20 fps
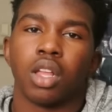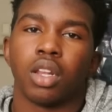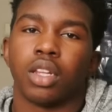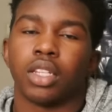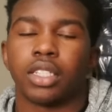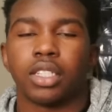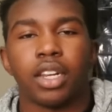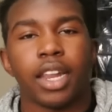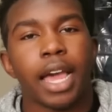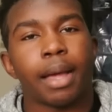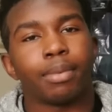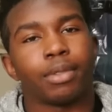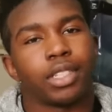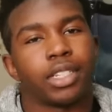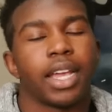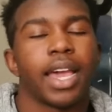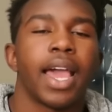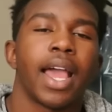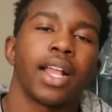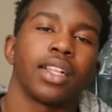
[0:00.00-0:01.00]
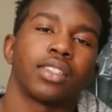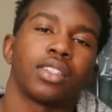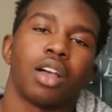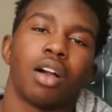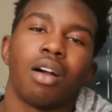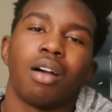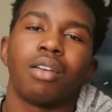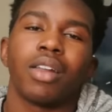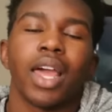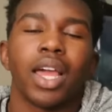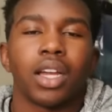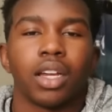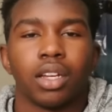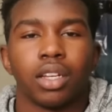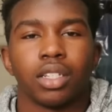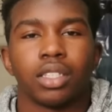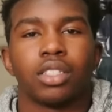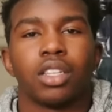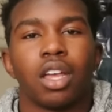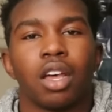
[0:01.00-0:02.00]
the Snapchats, all that
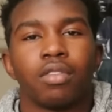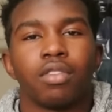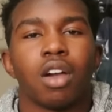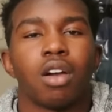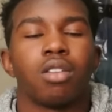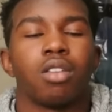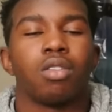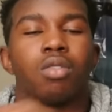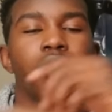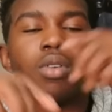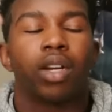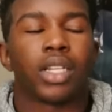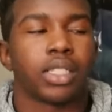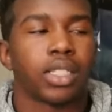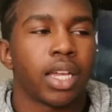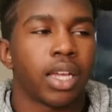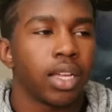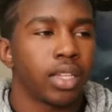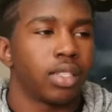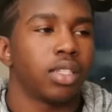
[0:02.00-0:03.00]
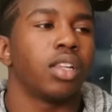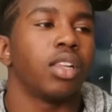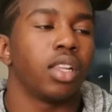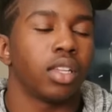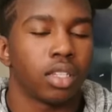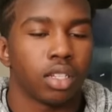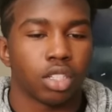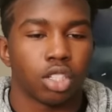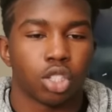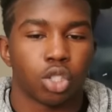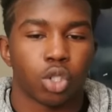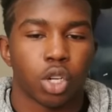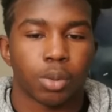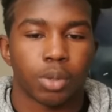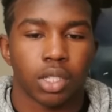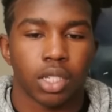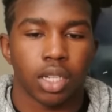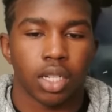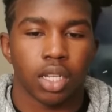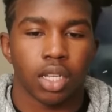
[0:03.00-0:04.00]
good stuff. Y'all know where it's at. It's in the link in the
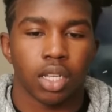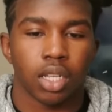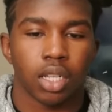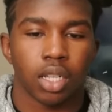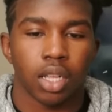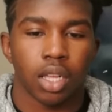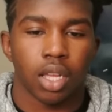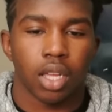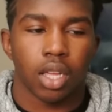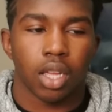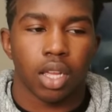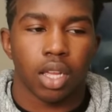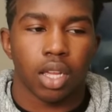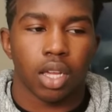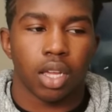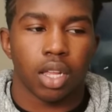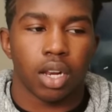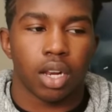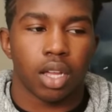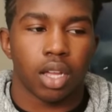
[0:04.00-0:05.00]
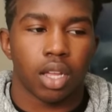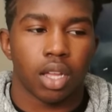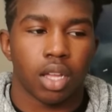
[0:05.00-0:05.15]
description. And